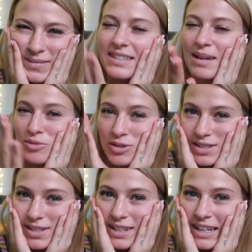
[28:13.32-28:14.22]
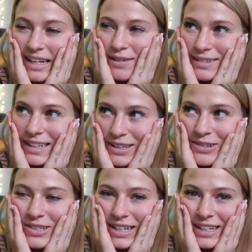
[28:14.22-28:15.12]
Except on a Sunday evening,
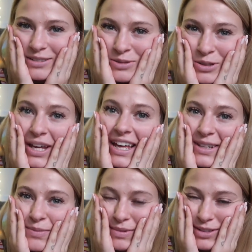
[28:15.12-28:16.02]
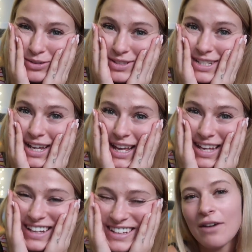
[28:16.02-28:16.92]
usually I'll do HIIT, but not
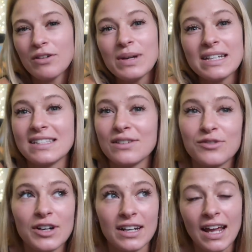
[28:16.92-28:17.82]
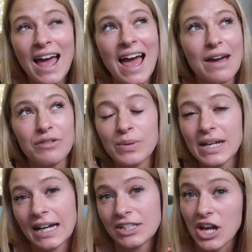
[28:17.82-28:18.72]
today. Every week's different. Every
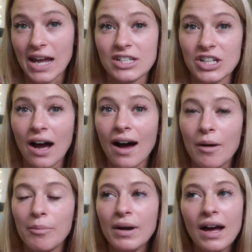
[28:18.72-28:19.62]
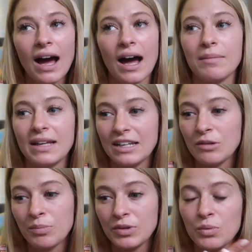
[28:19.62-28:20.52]
week I change it up. I
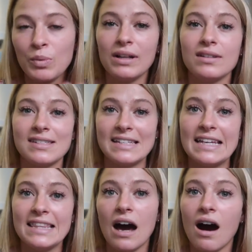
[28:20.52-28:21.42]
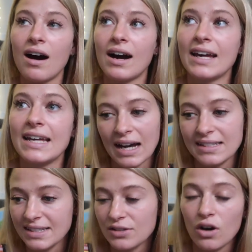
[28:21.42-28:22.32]
mean, you will see that I
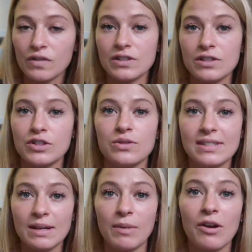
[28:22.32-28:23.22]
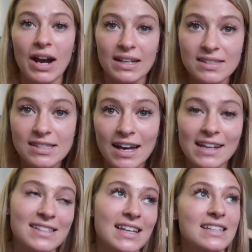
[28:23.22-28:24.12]
did often do similar
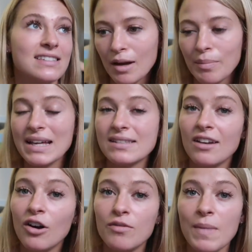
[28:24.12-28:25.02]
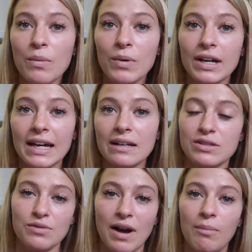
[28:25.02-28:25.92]
exercises. I base a lot of my
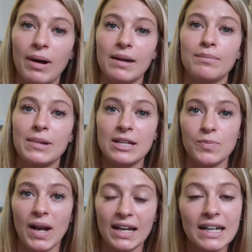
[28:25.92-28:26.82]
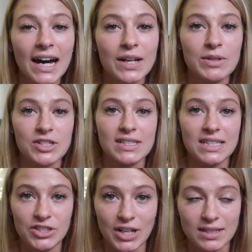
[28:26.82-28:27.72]
workouts around my Peach Plan guide, which I
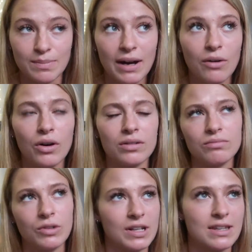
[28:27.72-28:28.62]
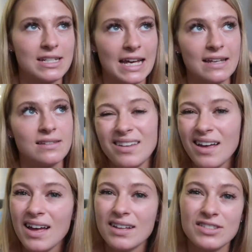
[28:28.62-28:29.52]
did chat about on one of the days.
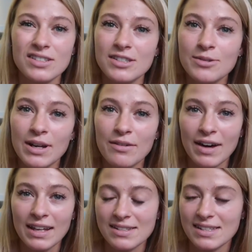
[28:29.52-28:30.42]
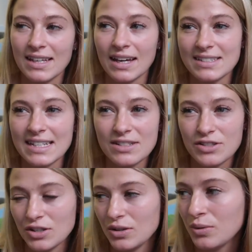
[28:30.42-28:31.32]
Yeah, just do what I fancy. I only
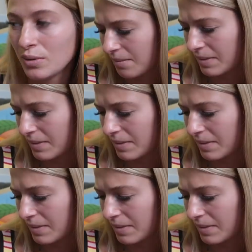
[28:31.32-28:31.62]
did 2